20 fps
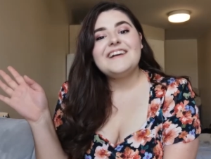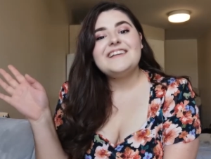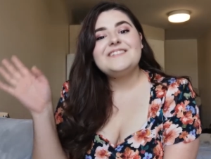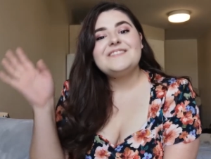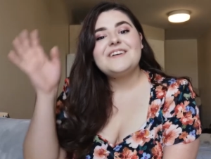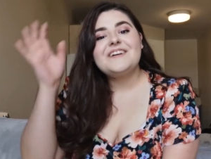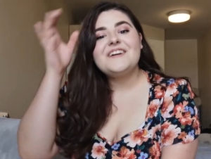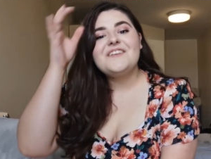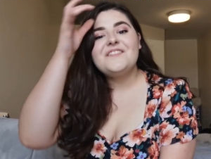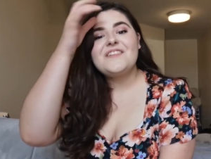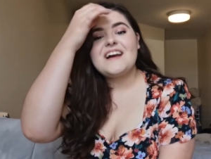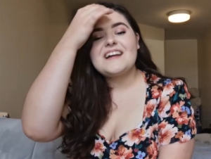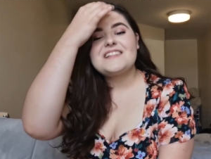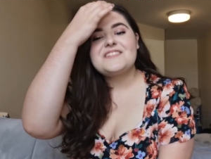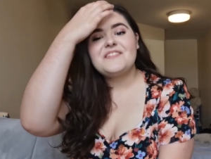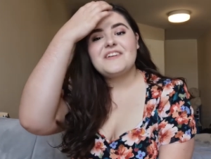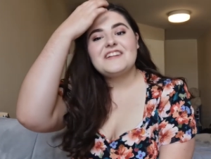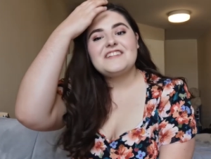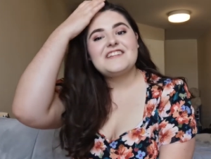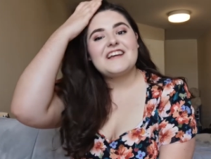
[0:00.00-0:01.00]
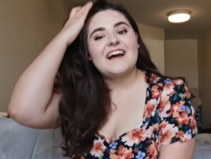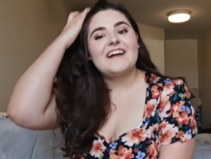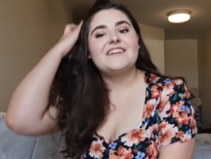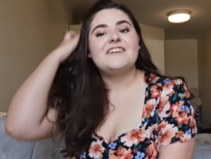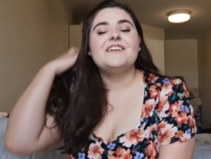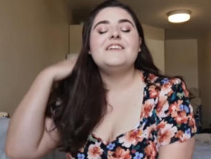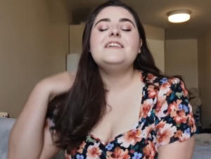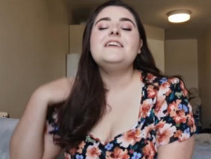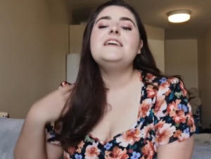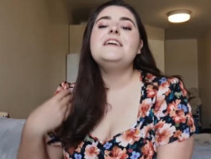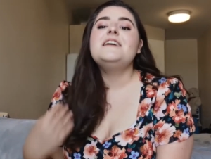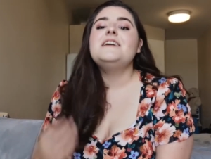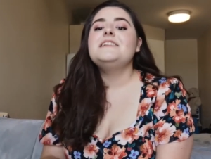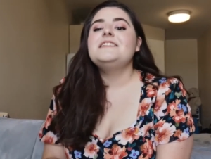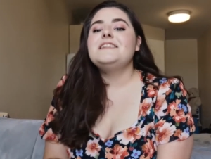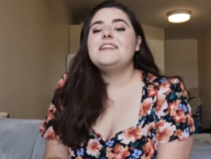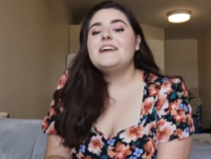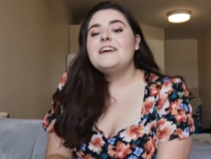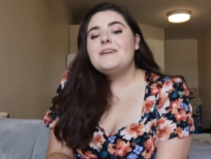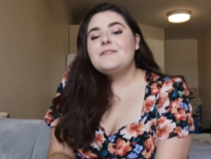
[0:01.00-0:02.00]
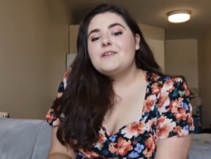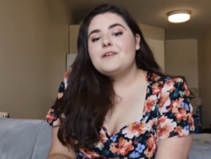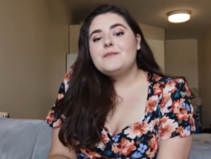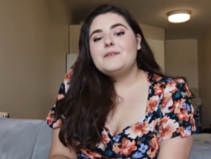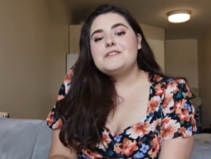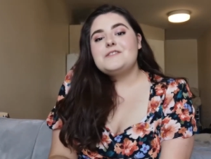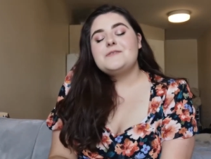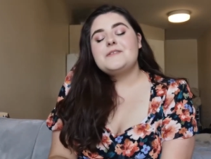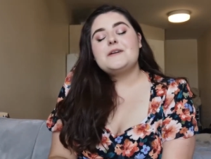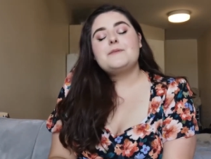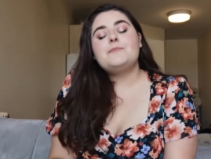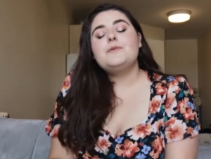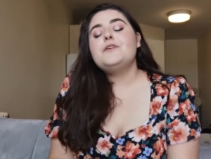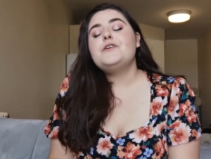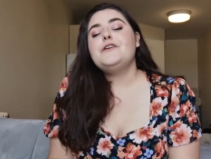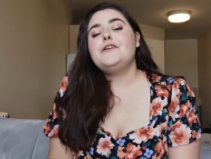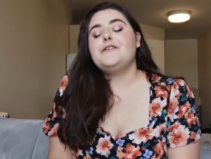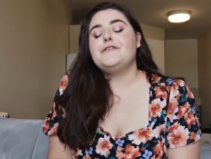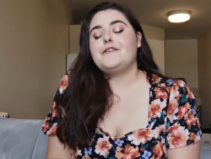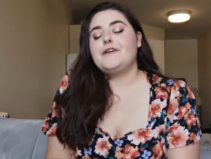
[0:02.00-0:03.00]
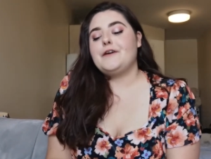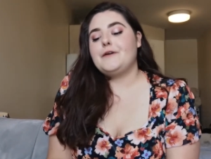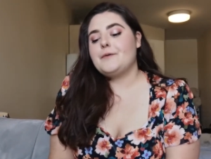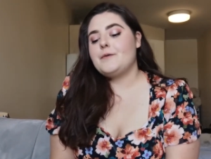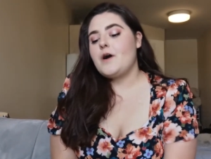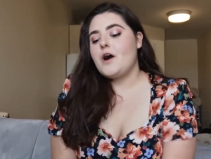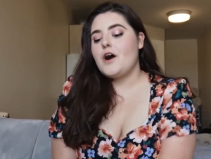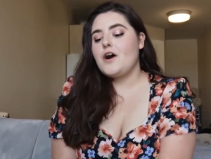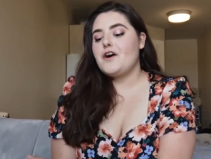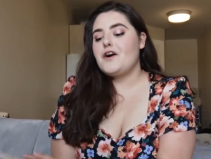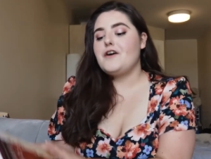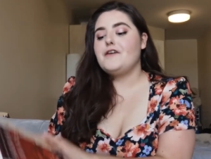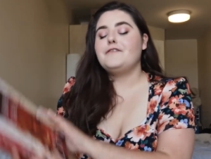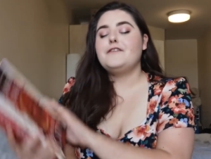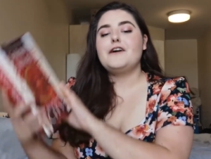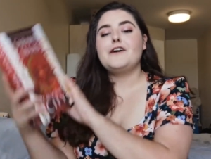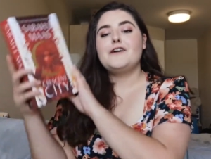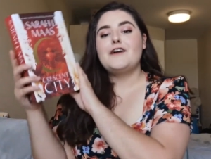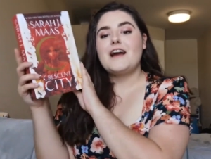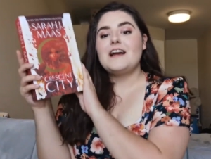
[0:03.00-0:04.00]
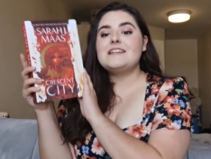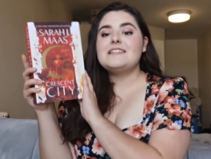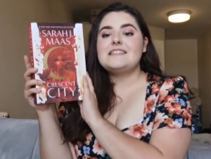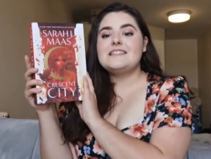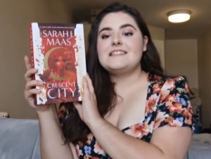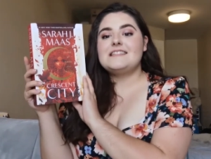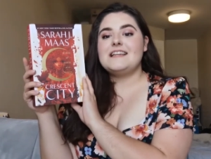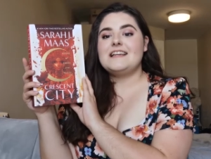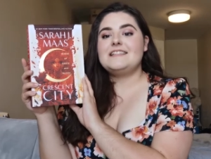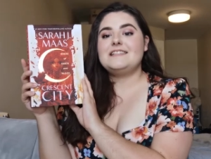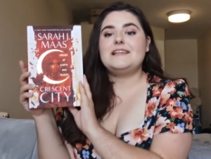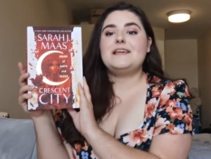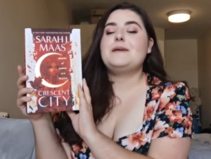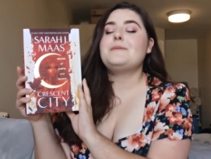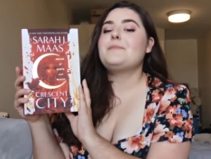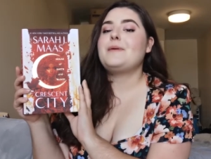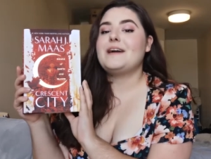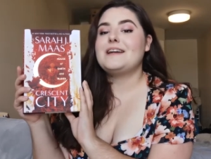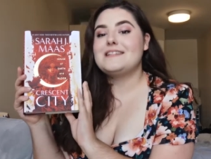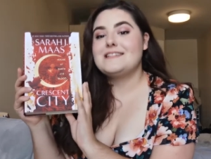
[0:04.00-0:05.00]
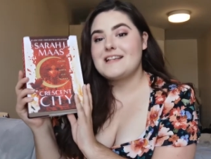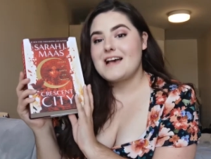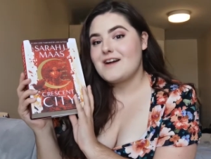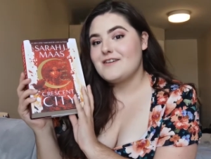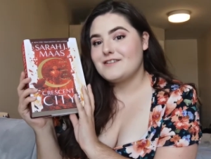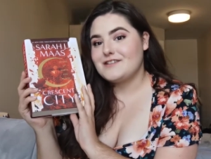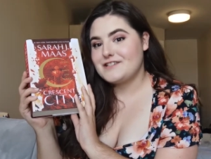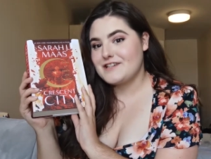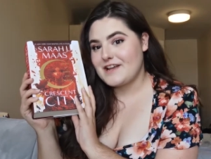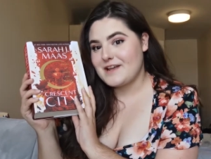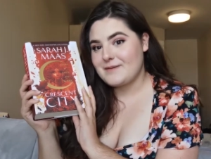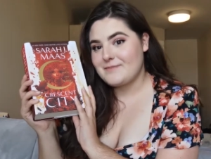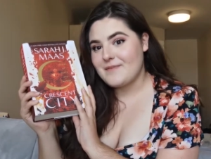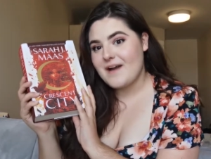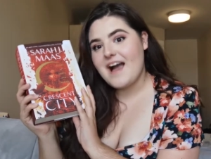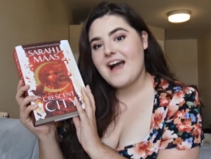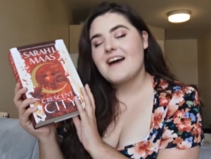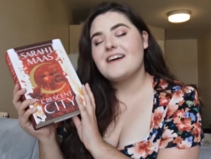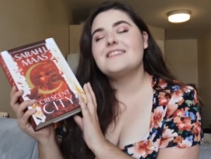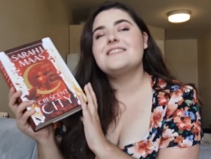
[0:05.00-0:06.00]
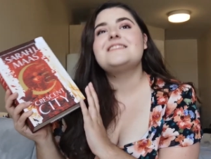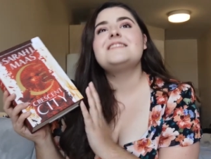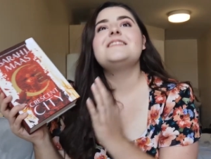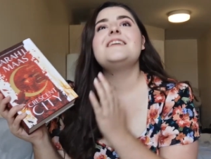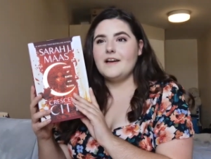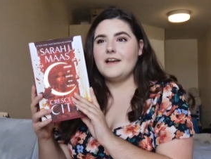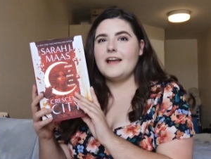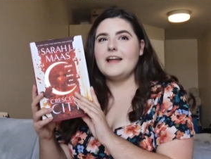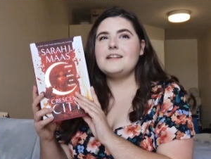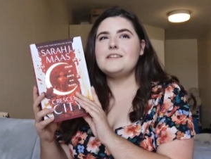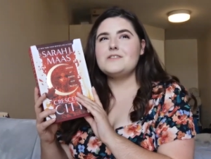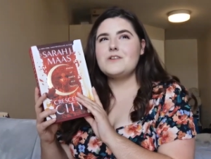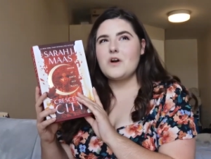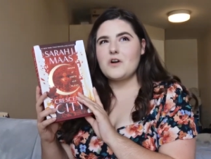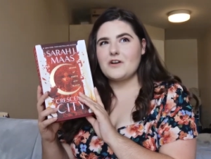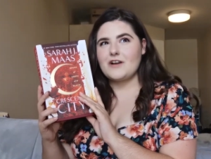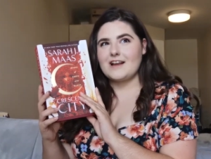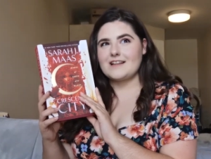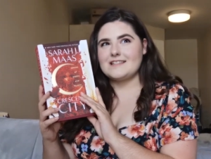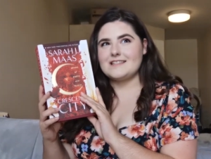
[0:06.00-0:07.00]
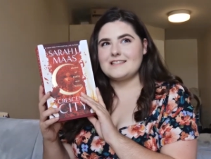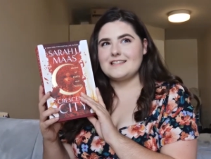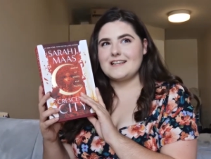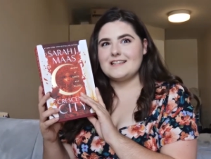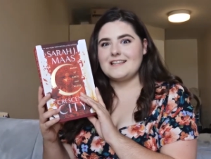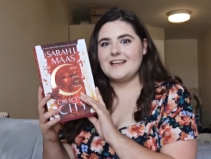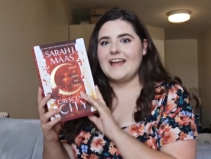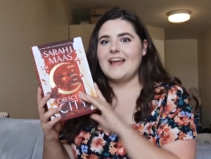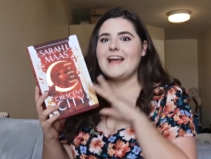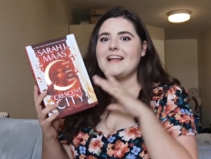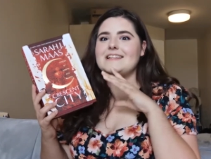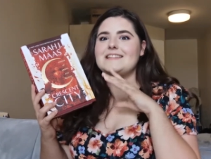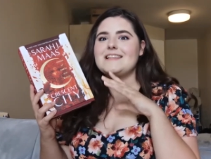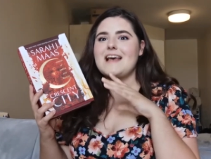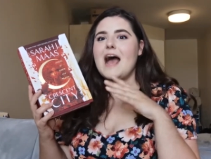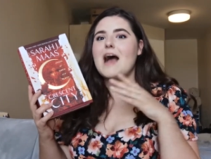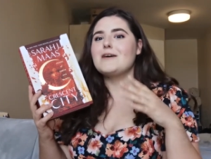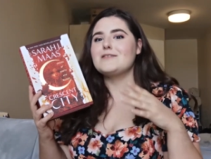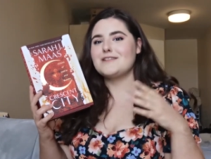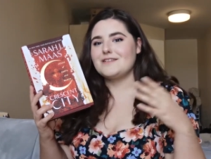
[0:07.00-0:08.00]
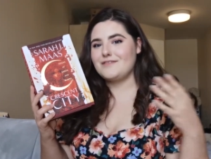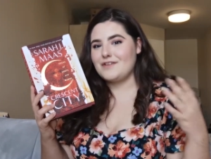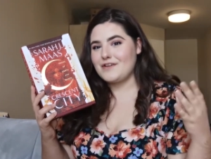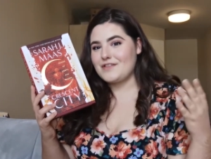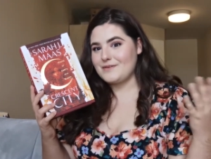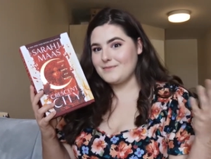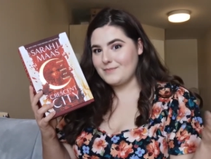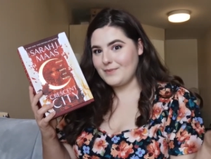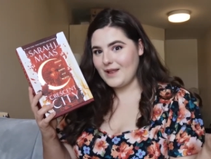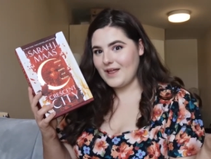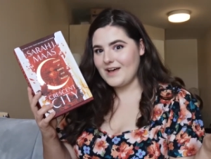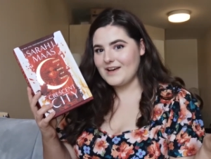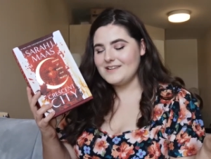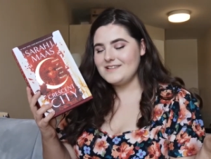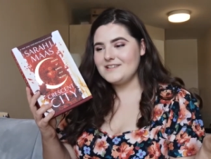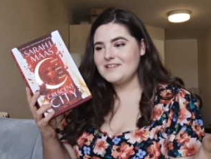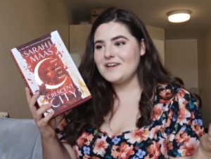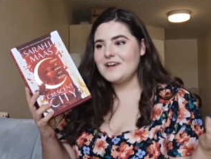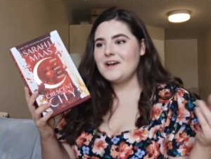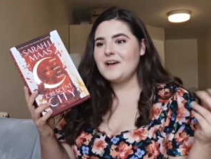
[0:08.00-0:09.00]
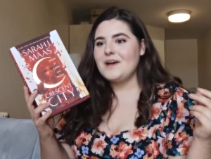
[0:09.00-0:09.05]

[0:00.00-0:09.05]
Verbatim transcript: guys, welcome back to my channel. Today I'm going to be doing a book review of Crescent City by Sarah J. Maas. It's not Crescent City, it's House of Earth and Blood,